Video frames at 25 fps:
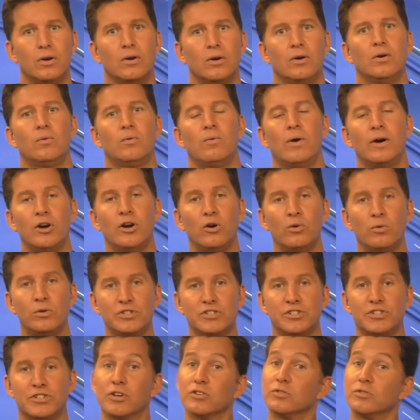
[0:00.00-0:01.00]
why no one
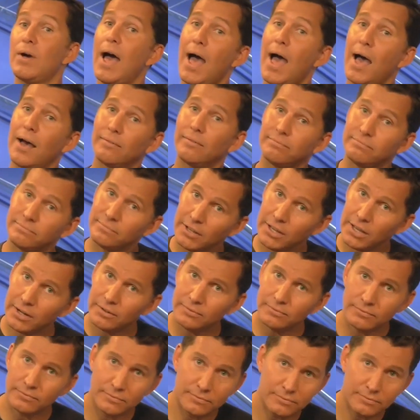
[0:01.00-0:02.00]
just goes, well,
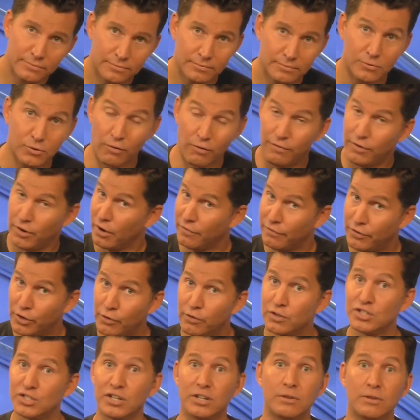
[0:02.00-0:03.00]
or very few of
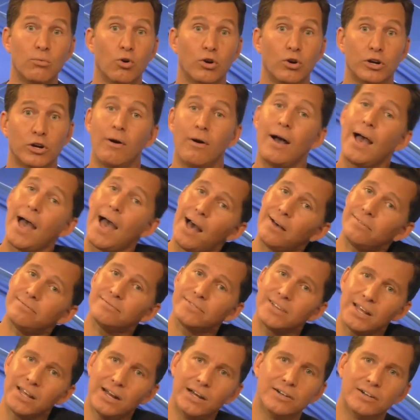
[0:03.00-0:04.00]
us anymore go, well,
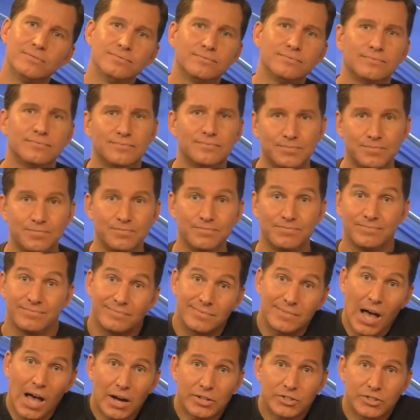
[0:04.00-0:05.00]

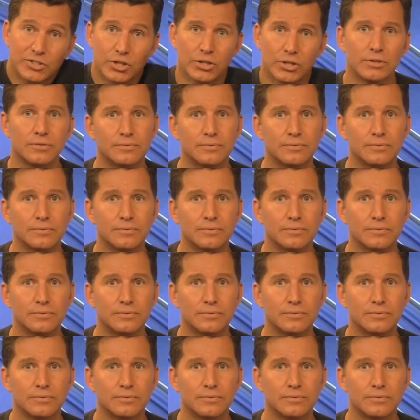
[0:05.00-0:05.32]
doctor.